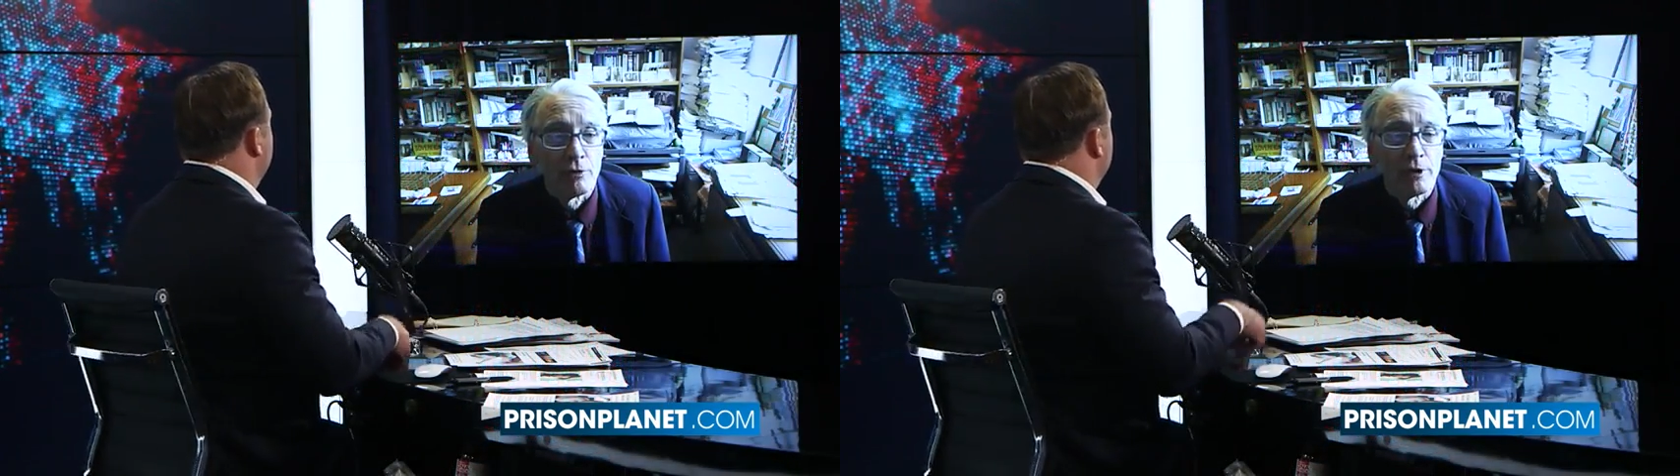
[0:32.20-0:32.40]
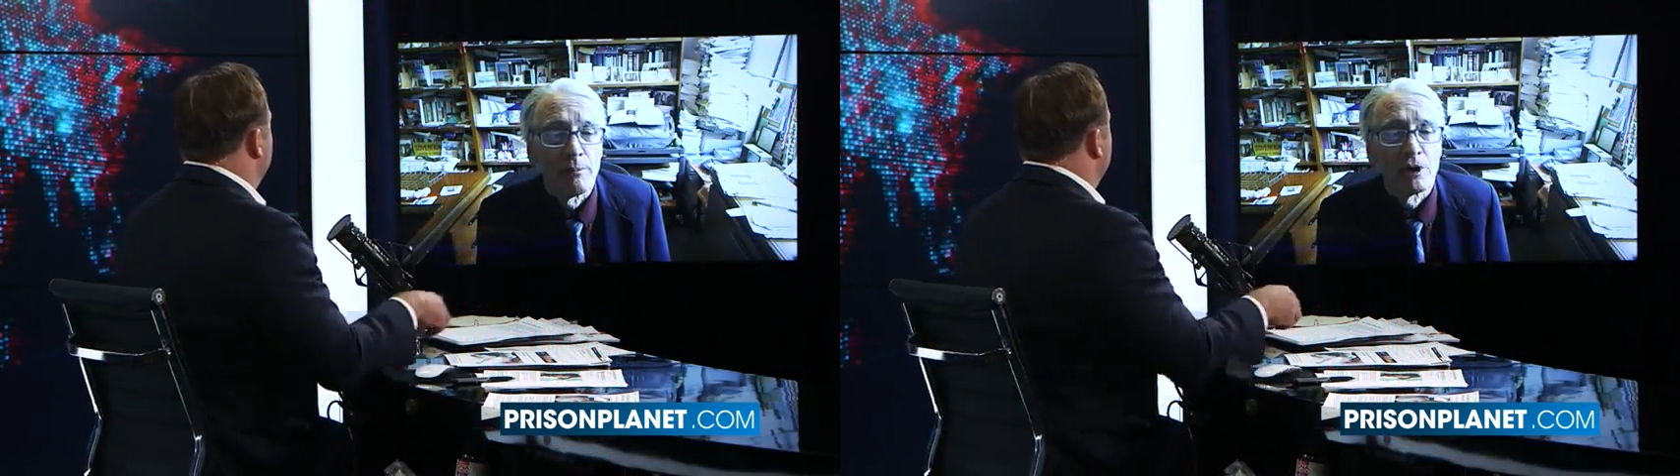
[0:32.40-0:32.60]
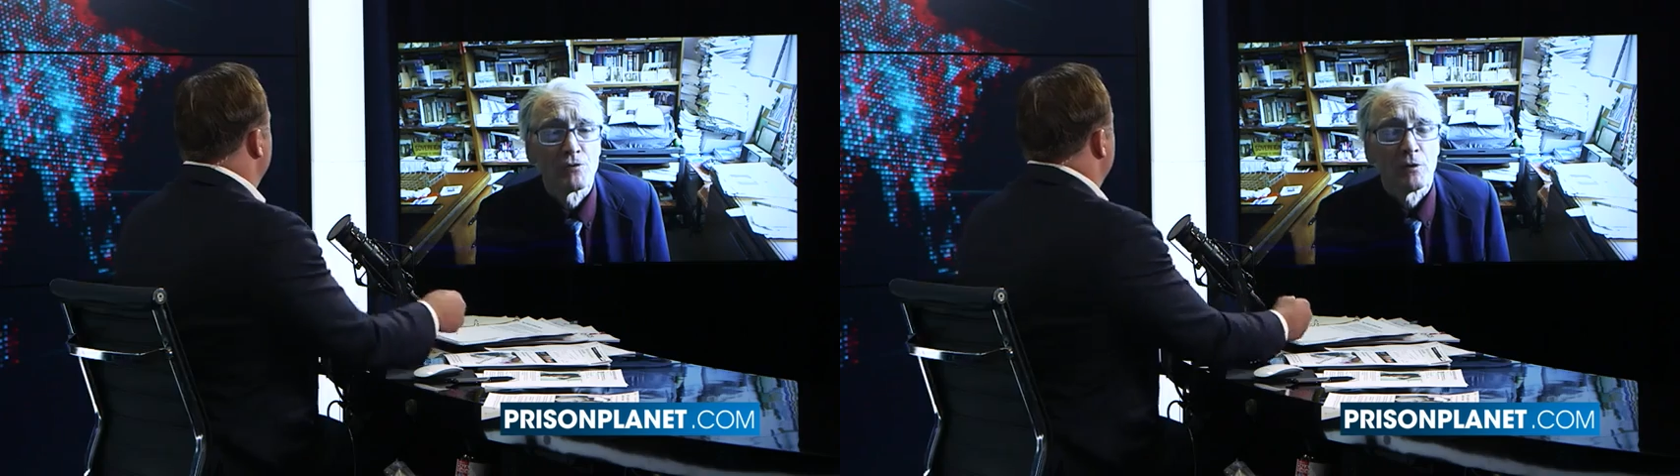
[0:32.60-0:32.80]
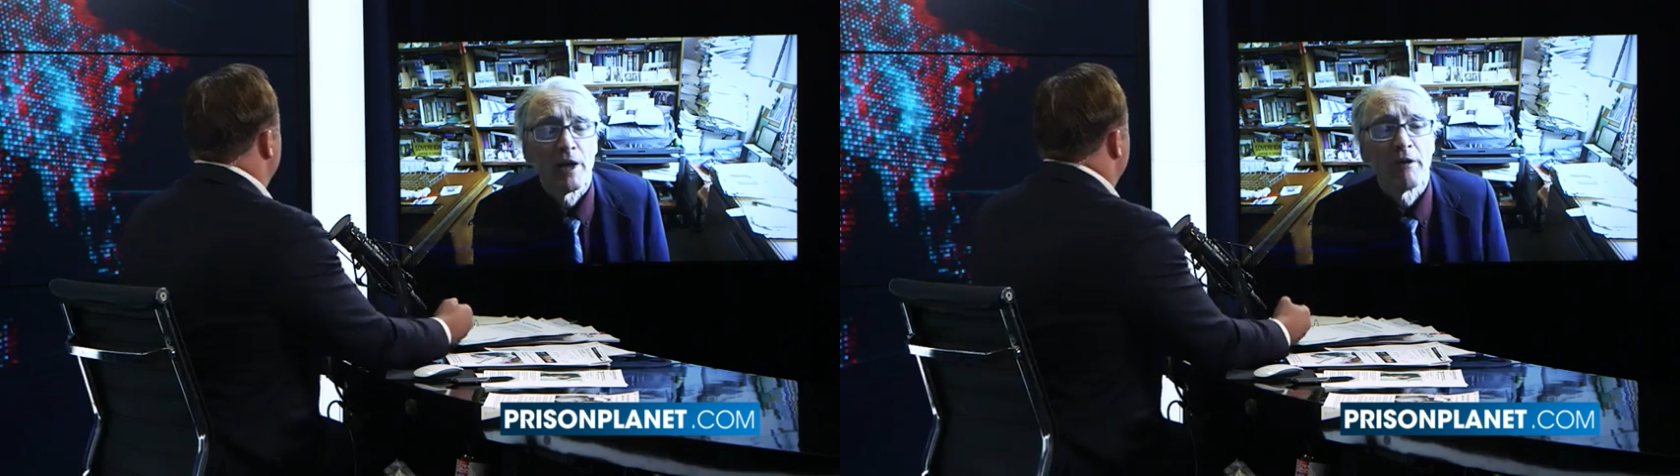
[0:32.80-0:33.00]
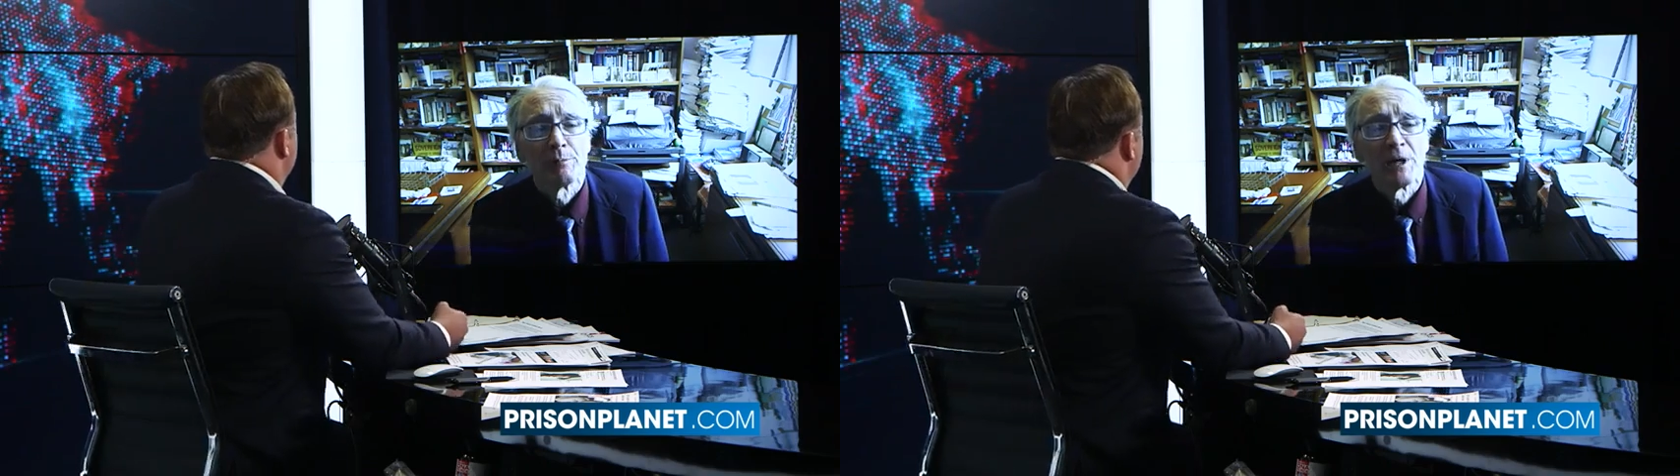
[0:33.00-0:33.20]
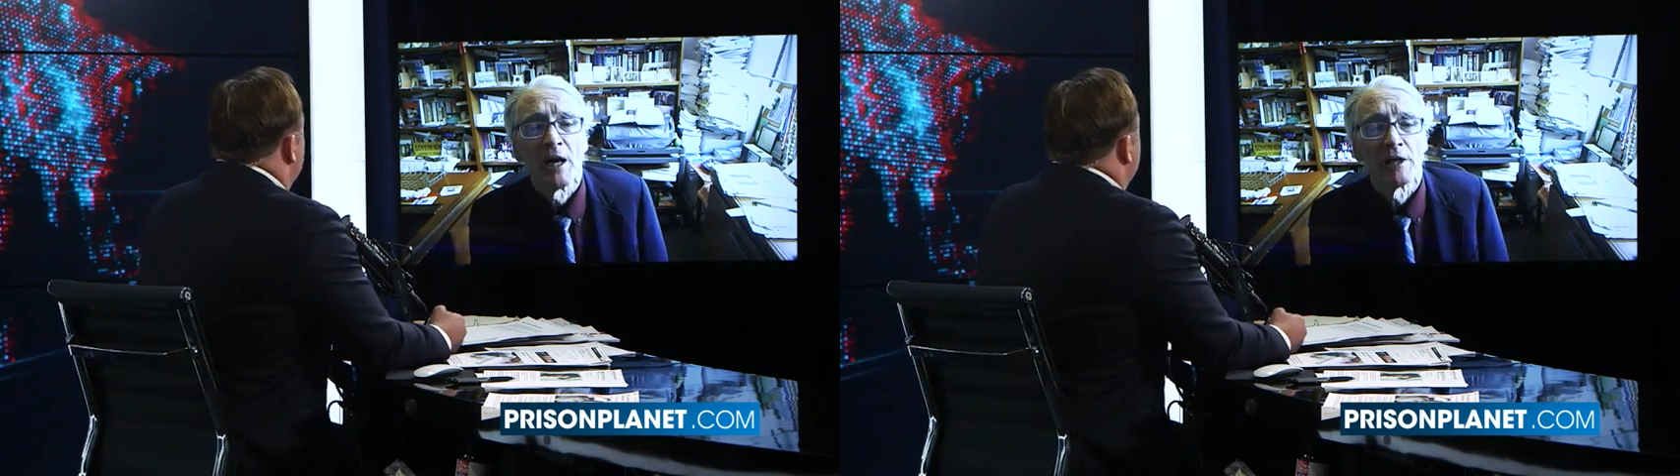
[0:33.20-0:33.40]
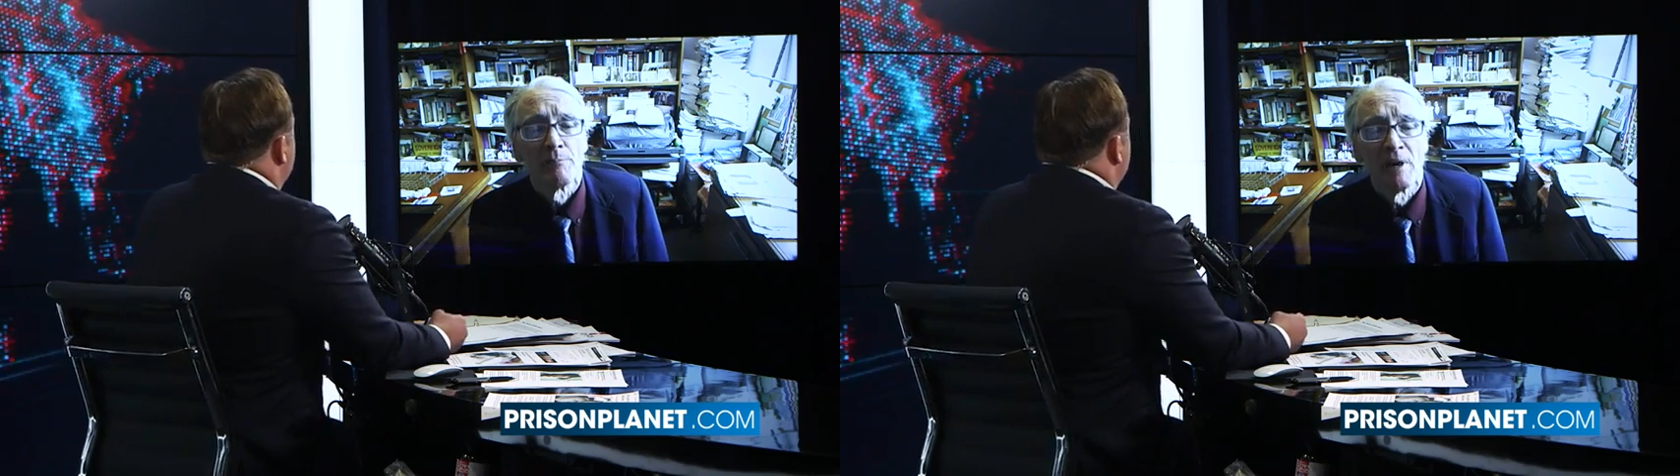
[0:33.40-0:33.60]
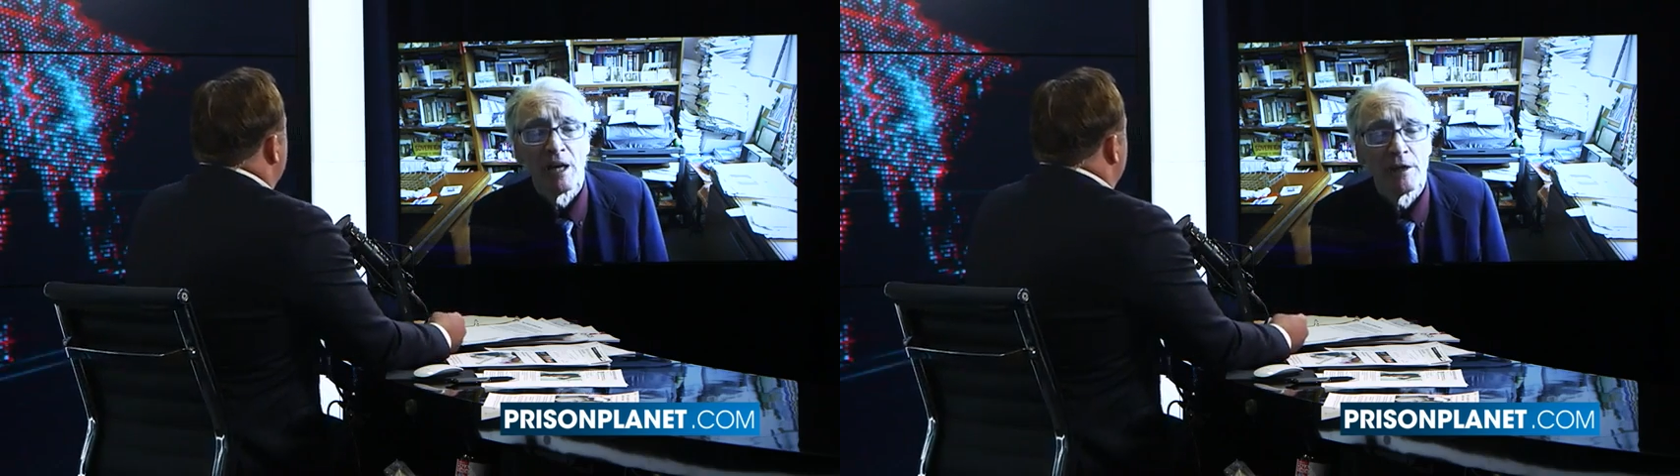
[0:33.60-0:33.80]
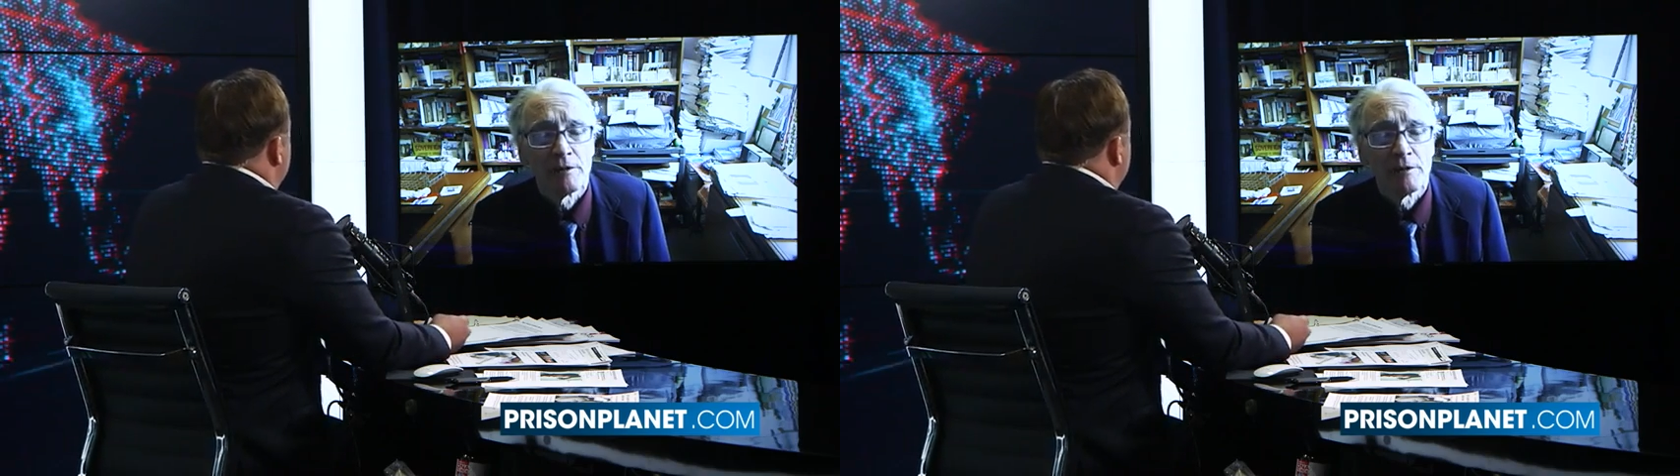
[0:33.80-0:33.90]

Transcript: much for having me on, and my